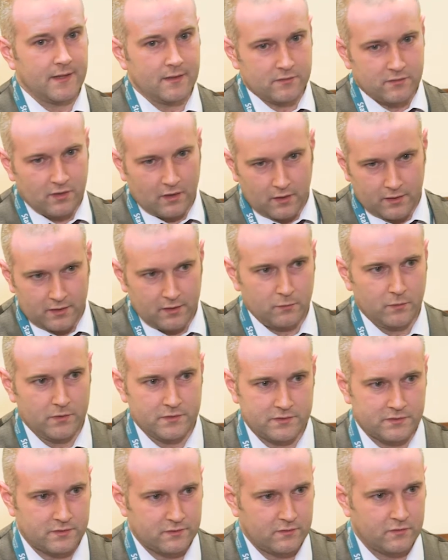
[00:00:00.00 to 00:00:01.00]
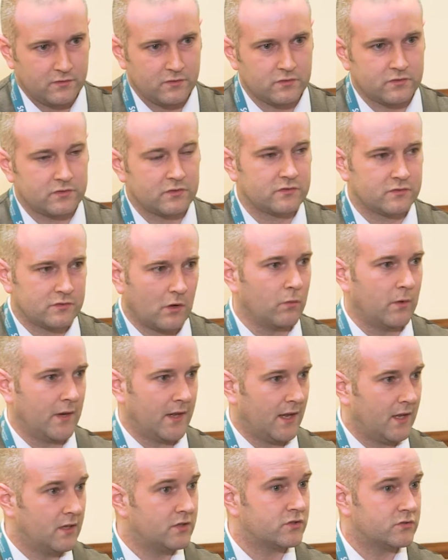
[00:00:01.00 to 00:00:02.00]
the target was solely
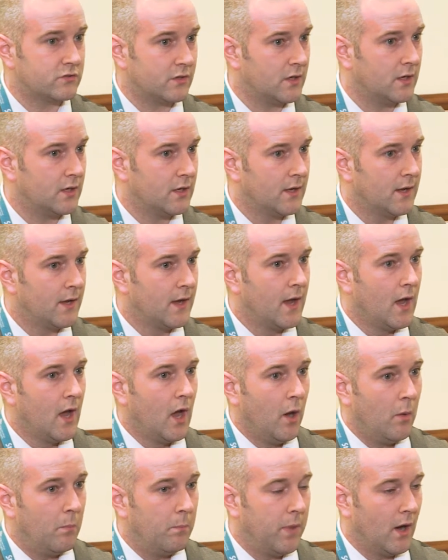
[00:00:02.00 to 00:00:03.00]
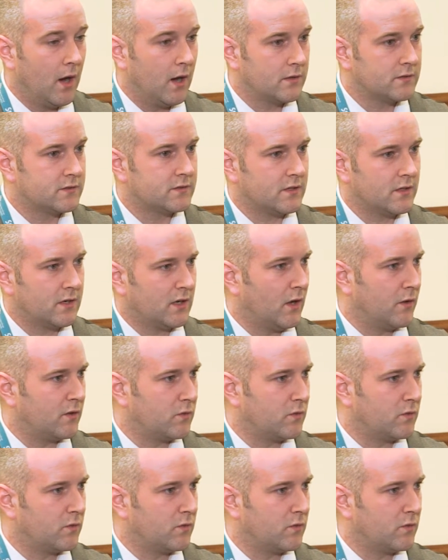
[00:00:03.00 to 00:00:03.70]
history, but you know,